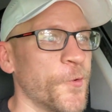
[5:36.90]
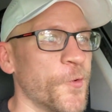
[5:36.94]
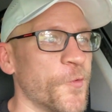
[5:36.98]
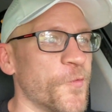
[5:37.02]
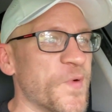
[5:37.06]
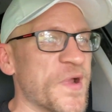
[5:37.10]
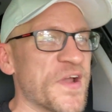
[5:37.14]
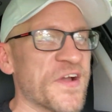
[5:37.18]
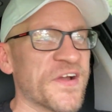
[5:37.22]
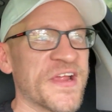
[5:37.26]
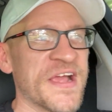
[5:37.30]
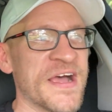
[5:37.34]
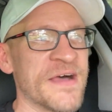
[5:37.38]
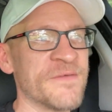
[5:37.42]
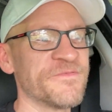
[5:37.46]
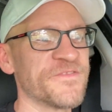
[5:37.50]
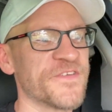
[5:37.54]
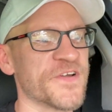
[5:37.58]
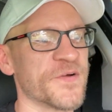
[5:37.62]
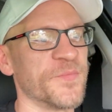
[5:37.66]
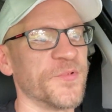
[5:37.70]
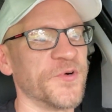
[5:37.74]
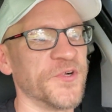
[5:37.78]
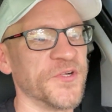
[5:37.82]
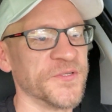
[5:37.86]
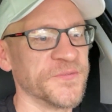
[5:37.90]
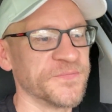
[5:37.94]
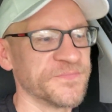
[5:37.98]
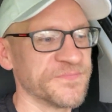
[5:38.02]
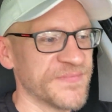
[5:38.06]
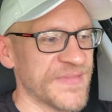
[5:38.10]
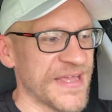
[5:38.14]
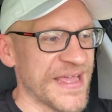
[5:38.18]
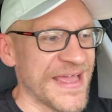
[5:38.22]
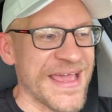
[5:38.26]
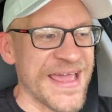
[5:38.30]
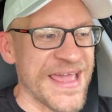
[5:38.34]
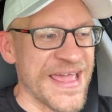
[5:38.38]
we're comfortable.
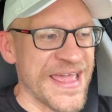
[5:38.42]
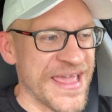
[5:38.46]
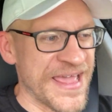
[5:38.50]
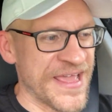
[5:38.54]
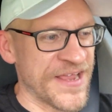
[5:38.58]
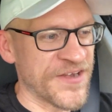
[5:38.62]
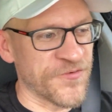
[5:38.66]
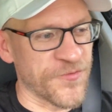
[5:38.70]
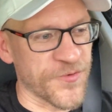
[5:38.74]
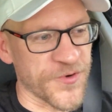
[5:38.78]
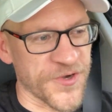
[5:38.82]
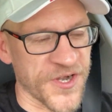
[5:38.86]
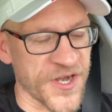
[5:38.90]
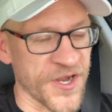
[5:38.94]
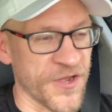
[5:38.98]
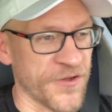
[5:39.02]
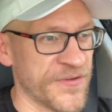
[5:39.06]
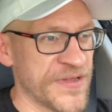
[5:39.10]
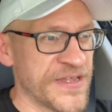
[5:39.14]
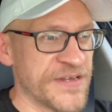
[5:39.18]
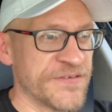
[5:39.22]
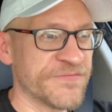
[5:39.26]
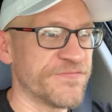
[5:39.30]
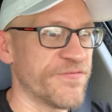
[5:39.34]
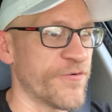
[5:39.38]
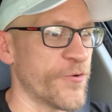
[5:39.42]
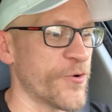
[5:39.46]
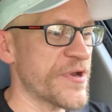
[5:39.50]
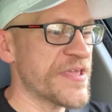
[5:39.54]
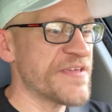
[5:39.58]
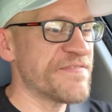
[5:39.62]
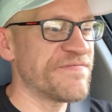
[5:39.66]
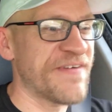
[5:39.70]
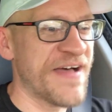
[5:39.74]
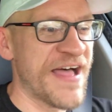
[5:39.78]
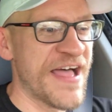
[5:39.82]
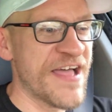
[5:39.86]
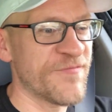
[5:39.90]
And we're going
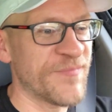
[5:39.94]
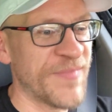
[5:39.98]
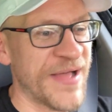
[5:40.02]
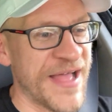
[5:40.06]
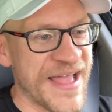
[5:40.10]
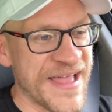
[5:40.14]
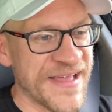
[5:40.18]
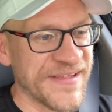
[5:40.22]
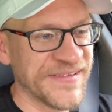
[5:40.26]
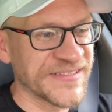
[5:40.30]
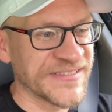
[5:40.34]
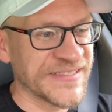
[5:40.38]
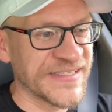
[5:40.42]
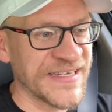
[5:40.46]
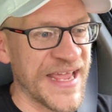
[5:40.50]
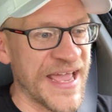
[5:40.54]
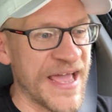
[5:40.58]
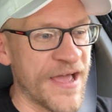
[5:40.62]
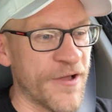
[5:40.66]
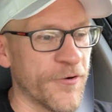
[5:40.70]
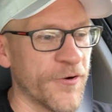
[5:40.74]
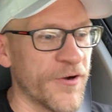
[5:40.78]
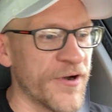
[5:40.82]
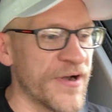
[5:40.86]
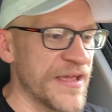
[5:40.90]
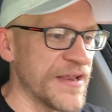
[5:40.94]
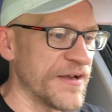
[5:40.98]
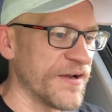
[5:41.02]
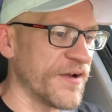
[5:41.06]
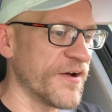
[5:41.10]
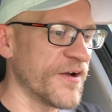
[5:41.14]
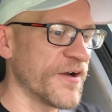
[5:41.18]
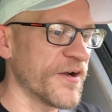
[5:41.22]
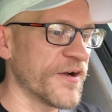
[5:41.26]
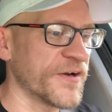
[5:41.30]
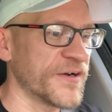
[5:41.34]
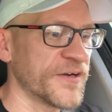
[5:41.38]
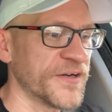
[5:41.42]
45 miles an hour, and
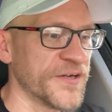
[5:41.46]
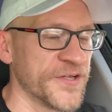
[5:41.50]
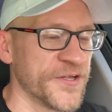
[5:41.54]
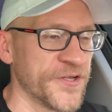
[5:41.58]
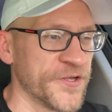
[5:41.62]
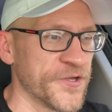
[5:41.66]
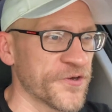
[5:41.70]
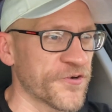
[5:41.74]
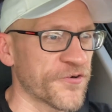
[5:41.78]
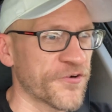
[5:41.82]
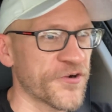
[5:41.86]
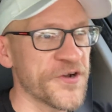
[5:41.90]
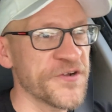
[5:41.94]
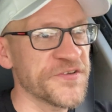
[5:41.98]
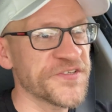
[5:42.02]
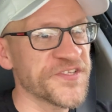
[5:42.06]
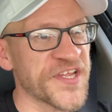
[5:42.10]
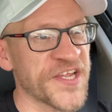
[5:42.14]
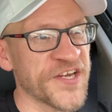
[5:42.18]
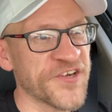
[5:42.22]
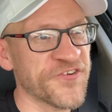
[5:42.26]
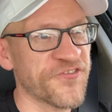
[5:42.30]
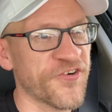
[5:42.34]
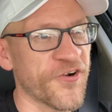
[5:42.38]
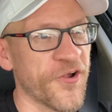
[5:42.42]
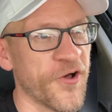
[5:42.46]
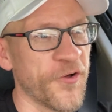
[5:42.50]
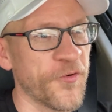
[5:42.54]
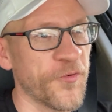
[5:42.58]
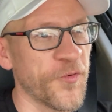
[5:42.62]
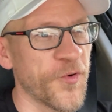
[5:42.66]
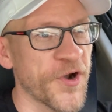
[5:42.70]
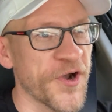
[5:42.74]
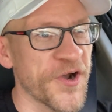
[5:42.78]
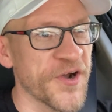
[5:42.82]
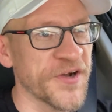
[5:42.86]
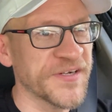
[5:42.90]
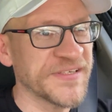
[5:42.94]
our cruise control
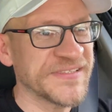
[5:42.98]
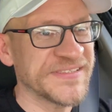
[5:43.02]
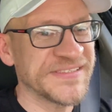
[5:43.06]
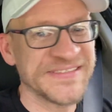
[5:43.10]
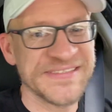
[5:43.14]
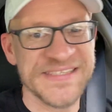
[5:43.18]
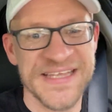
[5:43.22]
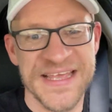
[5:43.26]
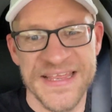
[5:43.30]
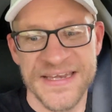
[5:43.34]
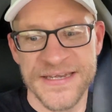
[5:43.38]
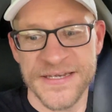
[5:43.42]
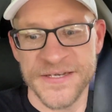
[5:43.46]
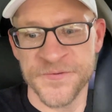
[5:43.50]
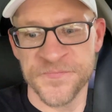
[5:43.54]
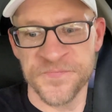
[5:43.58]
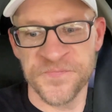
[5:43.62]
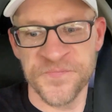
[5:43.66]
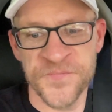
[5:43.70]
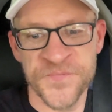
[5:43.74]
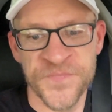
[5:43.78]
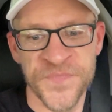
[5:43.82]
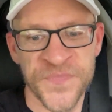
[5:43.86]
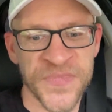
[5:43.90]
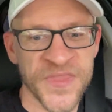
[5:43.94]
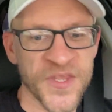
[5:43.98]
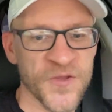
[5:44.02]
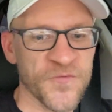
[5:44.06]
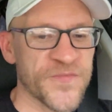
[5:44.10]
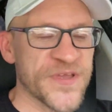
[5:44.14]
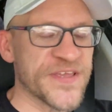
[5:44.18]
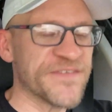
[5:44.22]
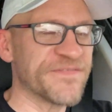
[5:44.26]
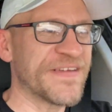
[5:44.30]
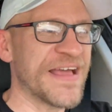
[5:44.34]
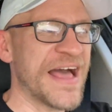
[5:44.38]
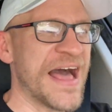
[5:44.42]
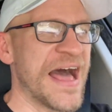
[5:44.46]
works, and
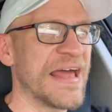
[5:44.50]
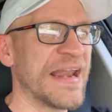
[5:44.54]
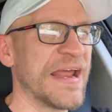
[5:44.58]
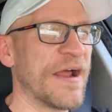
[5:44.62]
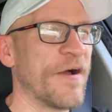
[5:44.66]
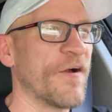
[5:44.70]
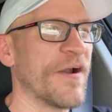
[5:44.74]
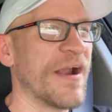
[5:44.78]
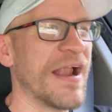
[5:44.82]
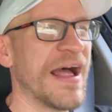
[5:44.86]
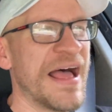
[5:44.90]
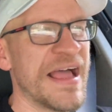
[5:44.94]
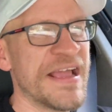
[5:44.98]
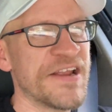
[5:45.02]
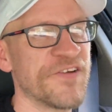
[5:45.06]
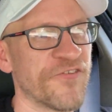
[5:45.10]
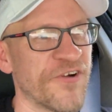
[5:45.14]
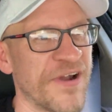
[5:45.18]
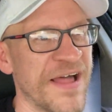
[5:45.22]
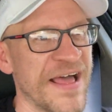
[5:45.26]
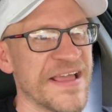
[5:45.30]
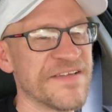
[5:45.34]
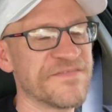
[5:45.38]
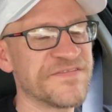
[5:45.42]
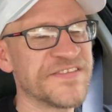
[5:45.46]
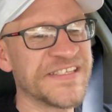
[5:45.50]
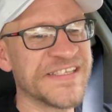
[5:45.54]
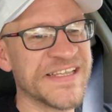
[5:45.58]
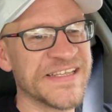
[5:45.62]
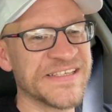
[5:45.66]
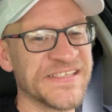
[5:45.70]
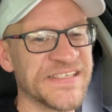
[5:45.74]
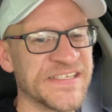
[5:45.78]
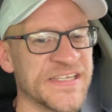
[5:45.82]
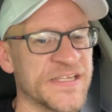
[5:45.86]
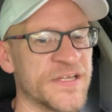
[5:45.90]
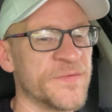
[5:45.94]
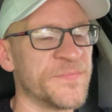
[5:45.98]
we've got our iDrive
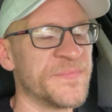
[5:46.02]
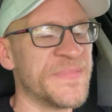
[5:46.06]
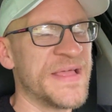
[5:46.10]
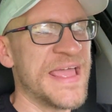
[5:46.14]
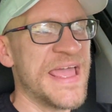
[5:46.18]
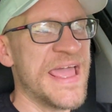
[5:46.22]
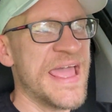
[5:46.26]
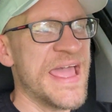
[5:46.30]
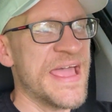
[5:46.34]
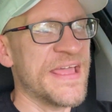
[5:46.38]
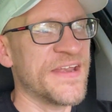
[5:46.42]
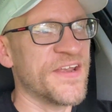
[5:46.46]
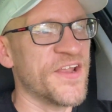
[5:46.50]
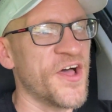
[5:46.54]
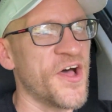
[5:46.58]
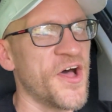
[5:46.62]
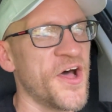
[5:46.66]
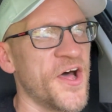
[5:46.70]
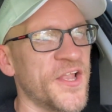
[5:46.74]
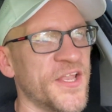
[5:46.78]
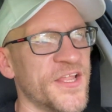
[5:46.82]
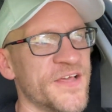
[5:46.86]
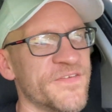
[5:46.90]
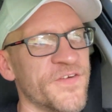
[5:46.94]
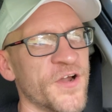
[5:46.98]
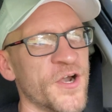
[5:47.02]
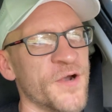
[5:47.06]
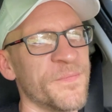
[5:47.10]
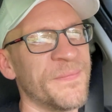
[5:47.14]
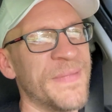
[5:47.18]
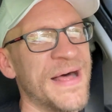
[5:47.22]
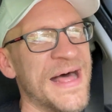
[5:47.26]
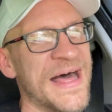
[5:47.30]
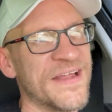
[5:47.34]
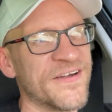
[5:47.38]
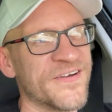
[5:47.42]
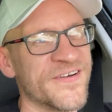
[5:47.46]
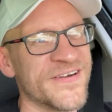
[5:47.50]
system and all of our
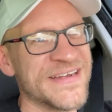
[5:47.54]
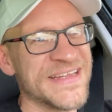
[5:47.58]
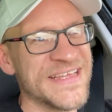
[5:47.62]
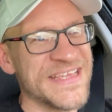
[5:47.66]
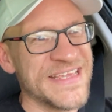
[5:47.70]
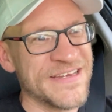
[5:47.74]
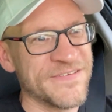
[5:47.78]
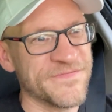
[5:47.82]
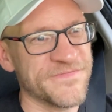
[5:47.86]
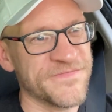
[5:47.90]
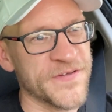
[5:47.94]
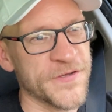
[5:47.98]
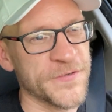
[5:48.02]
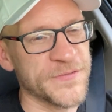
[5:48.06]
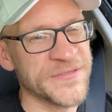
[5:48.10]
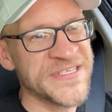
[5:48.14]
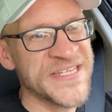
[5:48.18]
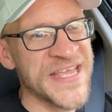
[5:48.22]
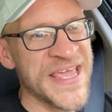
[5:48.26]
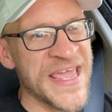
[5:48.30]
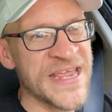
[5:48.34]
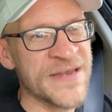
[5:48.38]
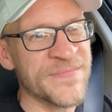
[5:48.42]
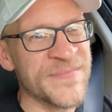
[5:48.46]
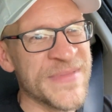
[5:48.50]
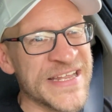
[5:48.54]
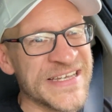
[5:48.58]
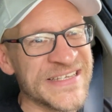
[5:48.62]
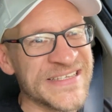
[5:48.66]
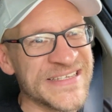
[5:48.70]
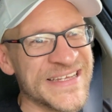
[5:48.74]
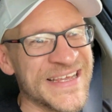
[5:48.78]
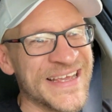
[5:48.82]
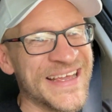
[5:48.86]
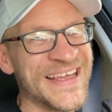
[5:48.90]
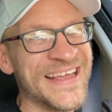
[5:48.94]
modern infotainment,